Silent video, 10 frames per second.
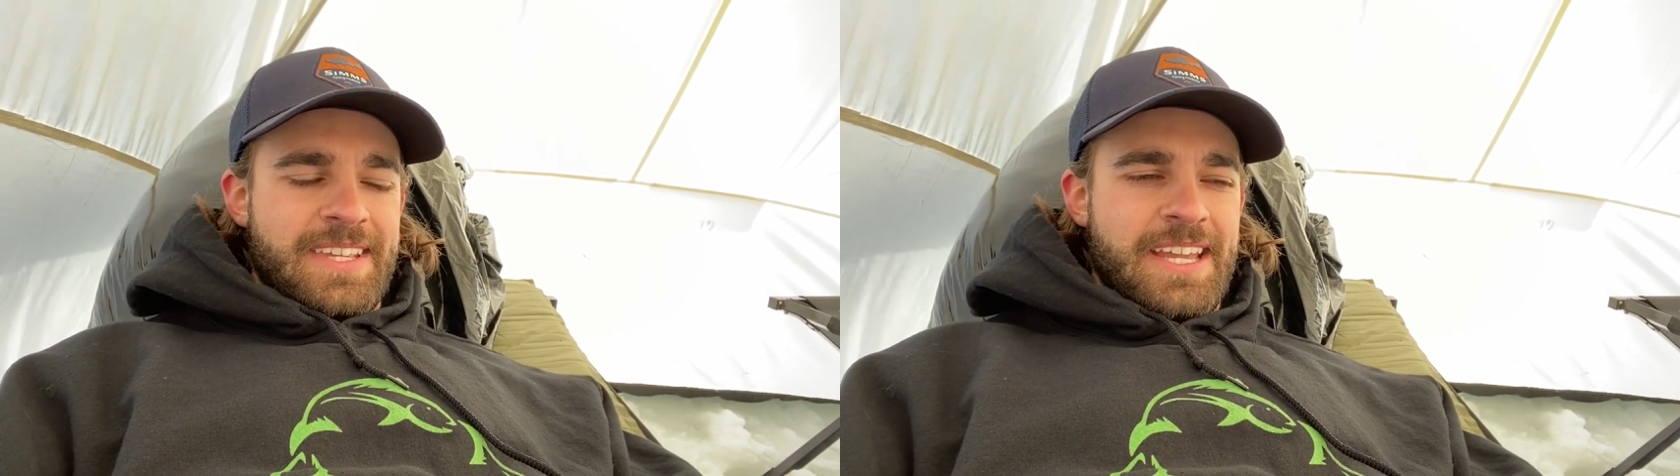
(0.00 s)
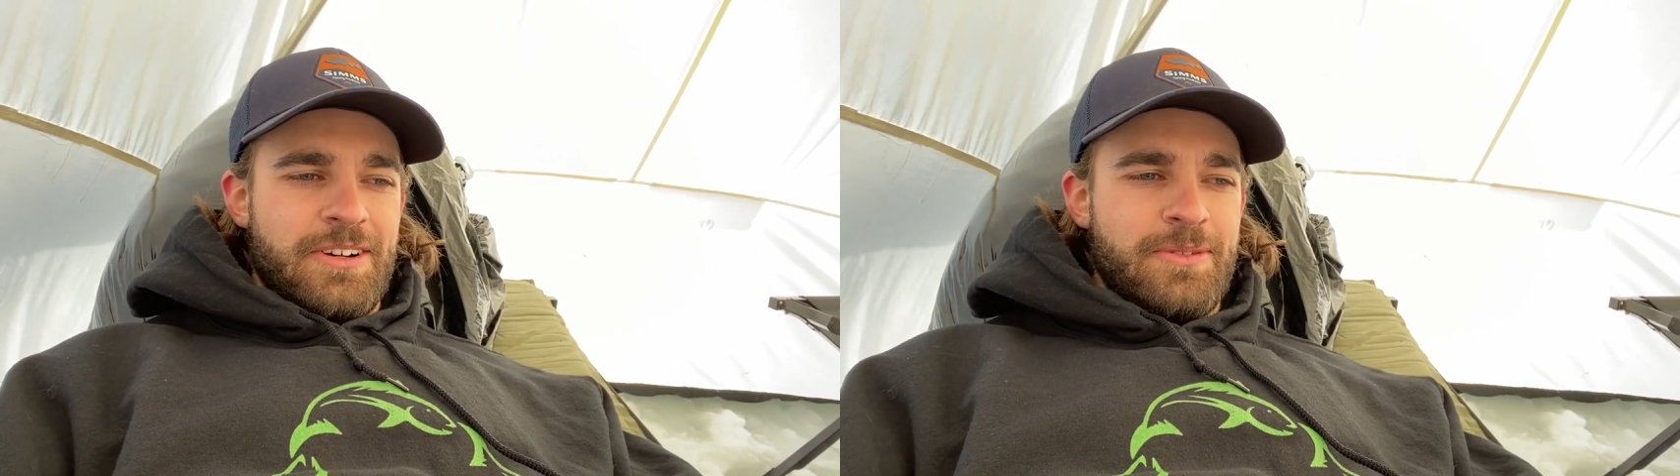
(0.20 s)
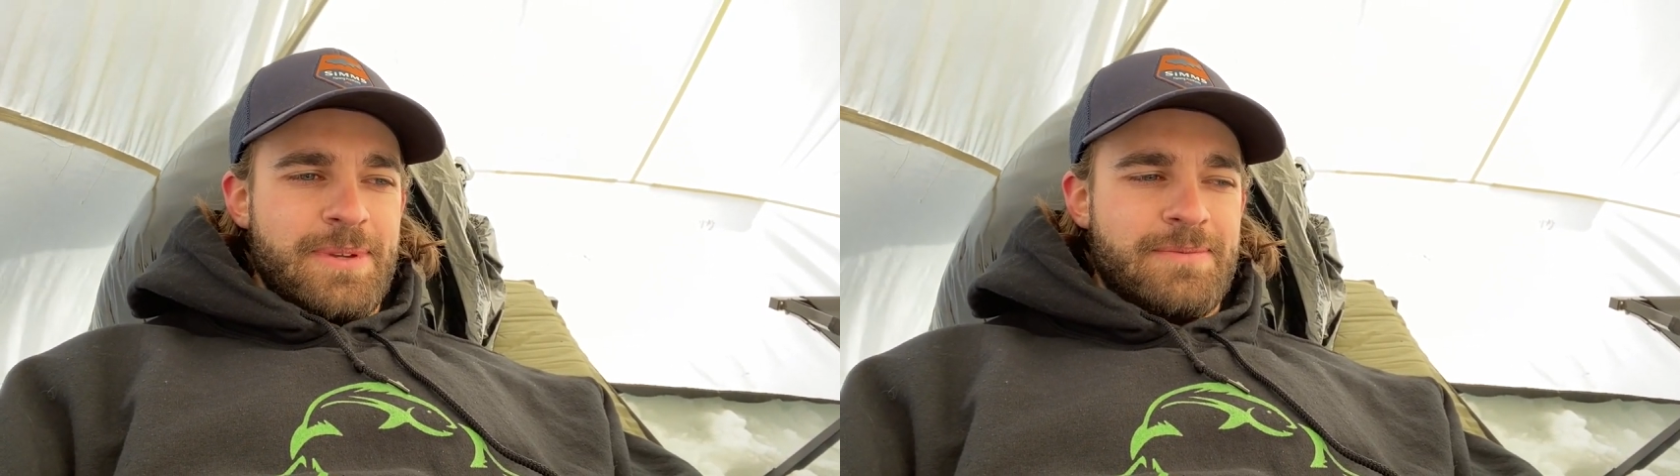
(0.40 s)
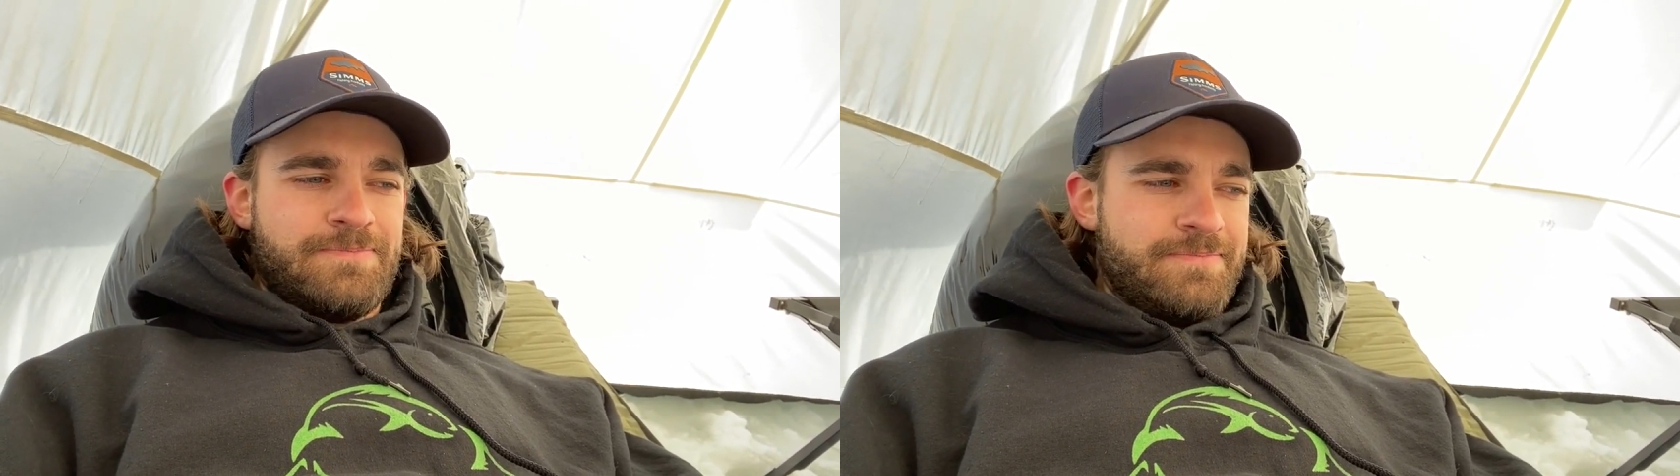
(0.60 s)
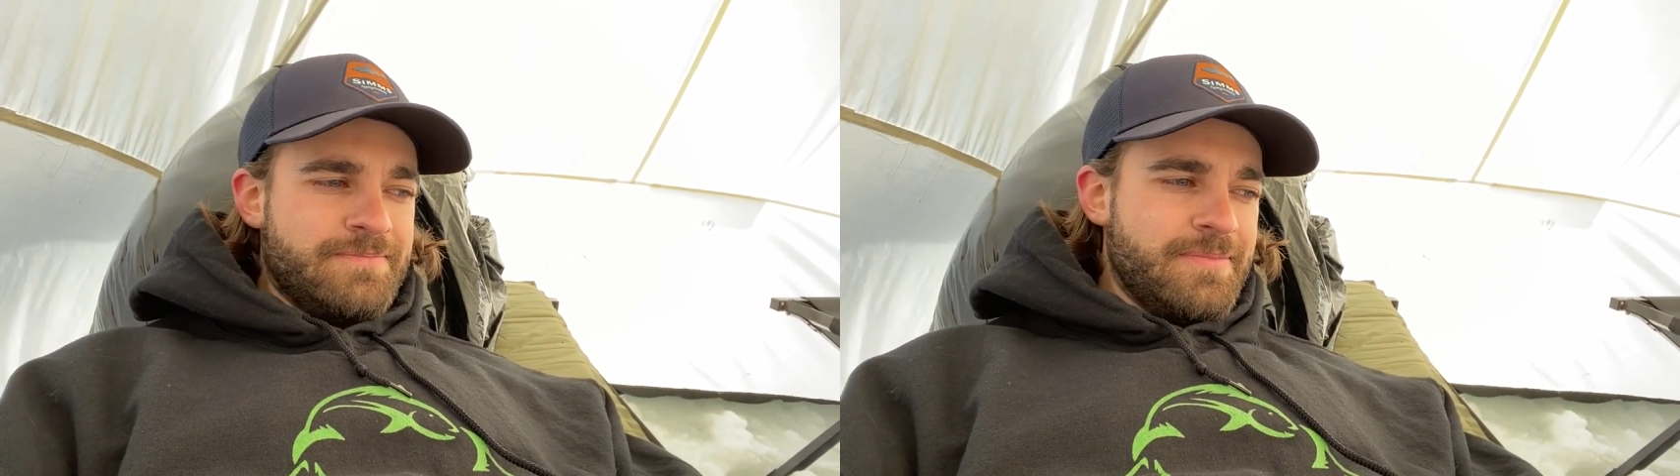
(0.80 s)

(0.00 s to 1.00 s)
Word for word: killed me.